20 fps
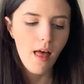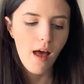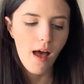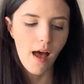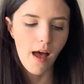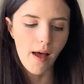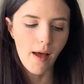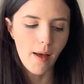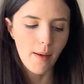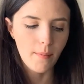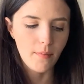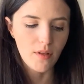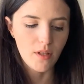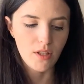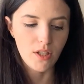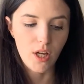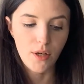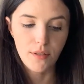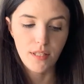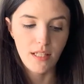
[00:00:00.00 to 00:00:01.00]
There's
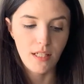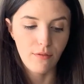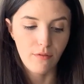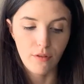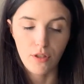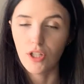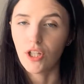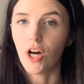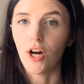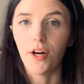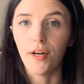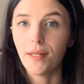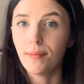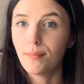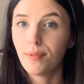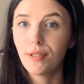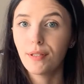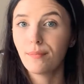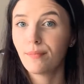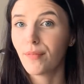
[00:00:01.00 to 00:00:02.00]
loads of different
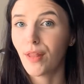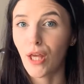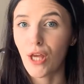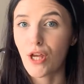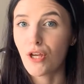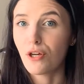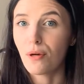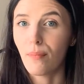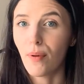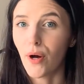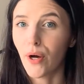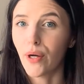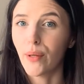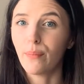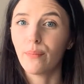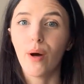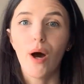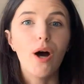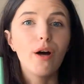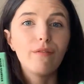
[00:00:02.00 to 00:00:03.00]
types that you could buy, but
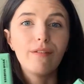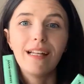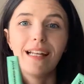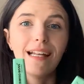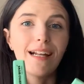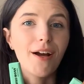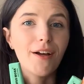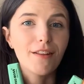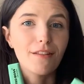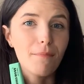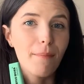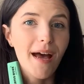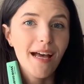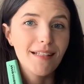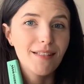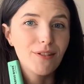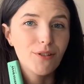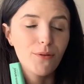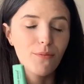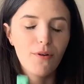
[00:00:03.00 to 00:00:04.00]
I really like the
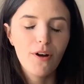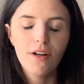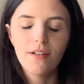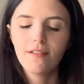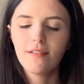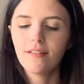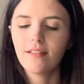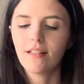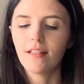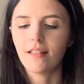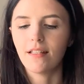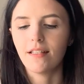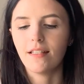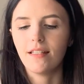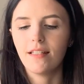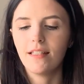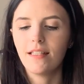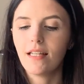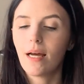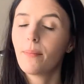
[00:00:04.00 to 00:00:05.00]
pastel ones. There's
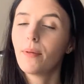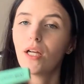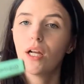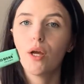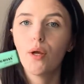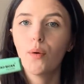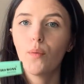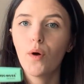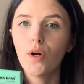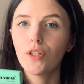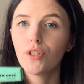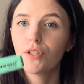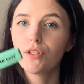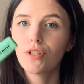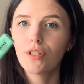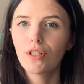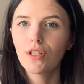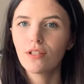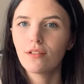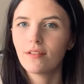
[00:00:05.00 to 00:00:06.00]
Stabilo
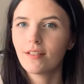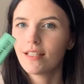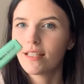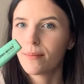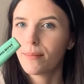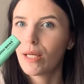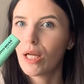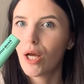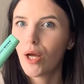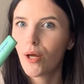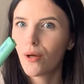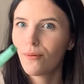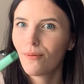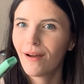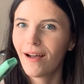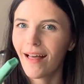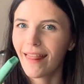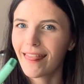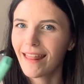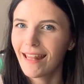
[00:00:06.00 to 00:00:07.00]
ones, Stabilo, I
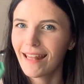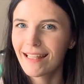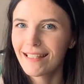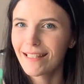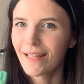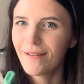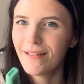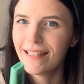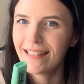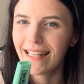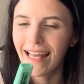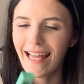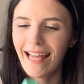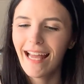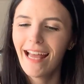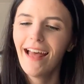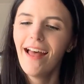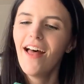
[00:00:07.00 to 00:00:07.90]
think that's how you say it.